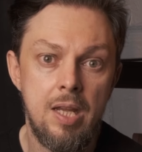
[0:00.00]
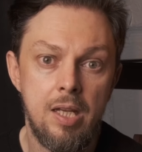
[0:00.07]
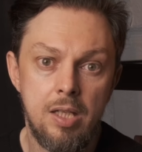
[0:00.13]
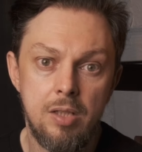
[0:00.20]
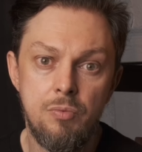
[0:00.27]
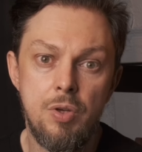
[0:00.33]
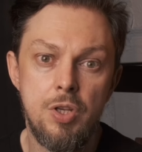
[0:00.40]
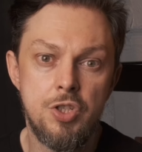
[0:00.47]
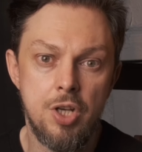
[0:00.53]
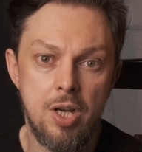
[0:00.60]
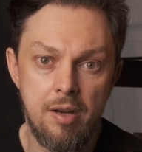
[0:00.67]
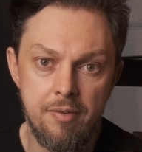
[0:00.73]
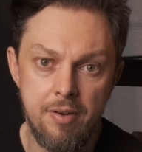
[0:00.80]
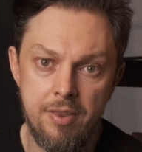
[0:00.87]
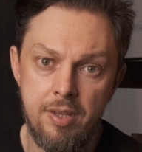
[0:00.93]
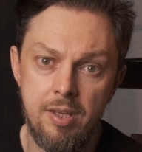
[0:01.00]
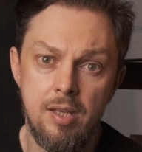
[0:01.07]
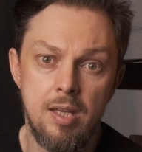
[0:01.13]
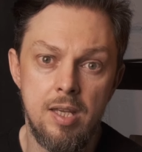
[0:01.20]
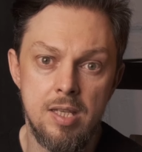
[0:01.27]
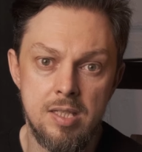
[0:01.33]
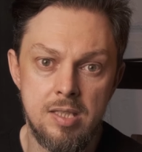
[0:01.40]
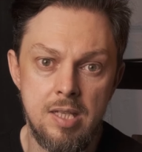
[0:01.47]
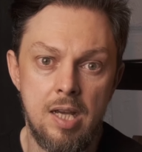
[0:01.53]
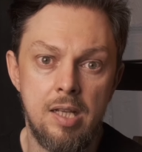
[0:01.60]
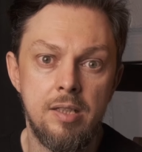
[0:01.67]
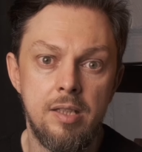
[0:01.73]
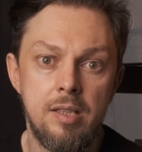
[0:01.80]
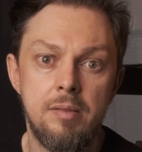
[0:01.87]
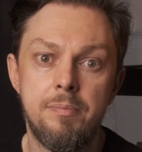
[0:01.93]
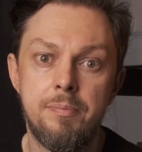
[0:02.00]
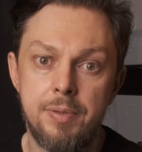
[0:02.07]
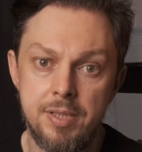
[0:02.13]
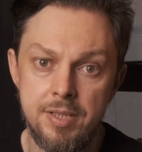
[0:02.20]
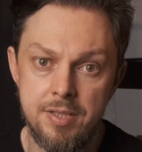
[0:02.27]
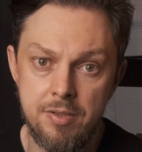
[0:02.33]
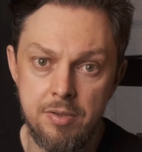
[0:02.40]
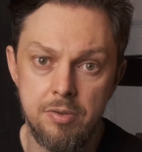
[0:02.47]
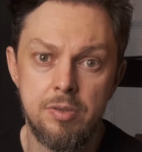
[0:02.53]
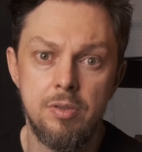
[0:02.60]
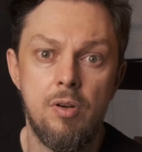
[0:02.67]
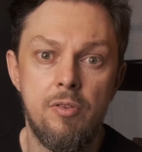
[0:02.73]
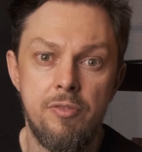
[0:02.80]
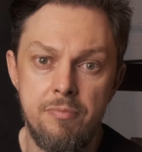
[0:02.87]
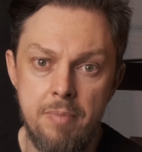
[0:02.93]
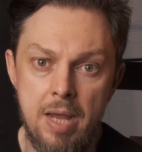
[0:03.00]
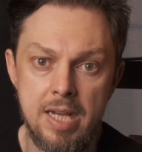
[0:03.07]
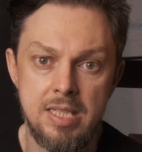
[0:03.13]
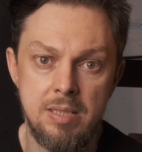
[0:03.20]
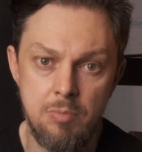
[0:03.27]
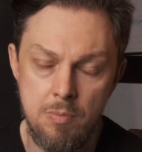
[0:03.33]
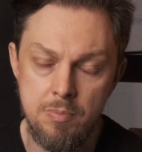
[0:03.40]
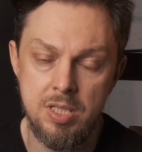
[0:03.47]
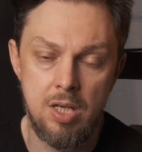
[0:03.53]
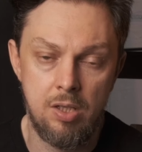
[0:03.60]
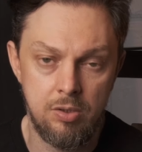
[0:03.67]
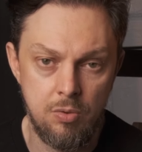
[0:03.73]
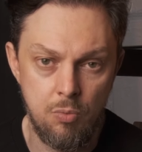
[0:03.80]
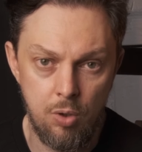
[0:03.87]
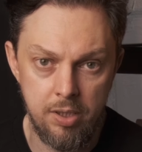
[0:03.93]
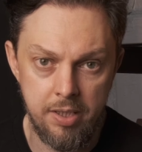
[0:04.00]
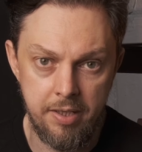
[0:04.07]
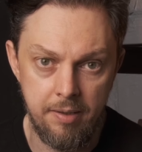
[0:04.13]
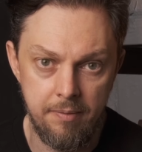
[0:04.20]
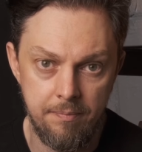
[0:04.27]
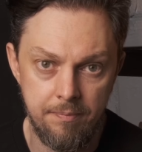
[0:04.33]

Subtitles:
in which everything is done in pursuit of maximum sound quality.